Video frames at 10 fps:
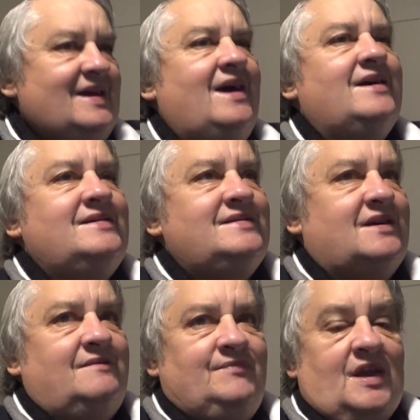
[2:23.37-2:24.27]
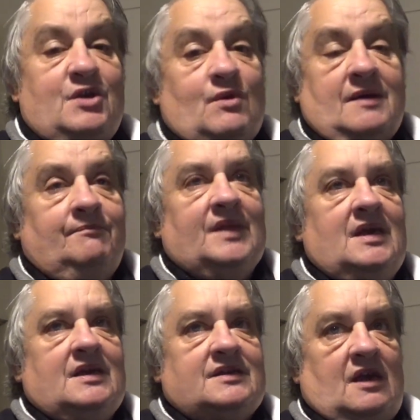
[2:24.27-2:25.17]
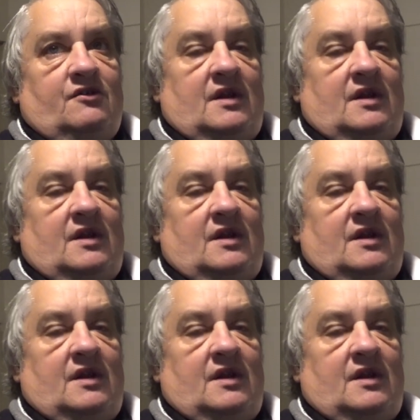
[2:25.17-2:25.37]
And anyway, so,